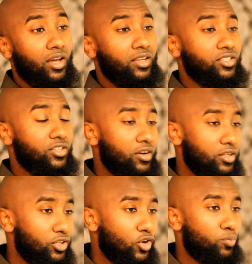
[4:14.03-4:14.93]
And I
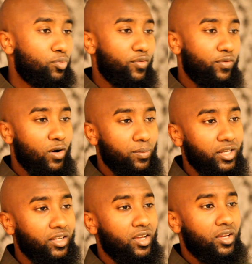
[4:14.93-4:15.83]
started, you know,
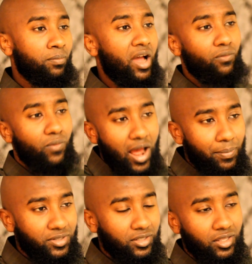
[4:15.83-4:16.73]
performing my
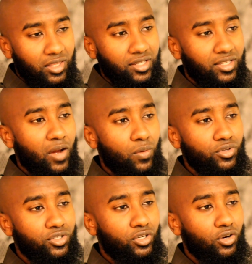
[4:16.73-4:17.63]
raps and the things that I
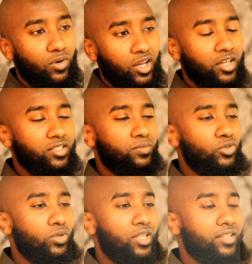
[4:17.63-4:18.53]
was, you know,
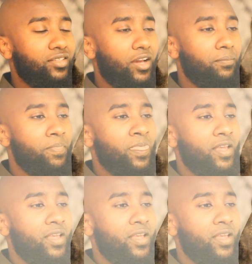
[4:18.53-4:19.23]
accustomed to at that time.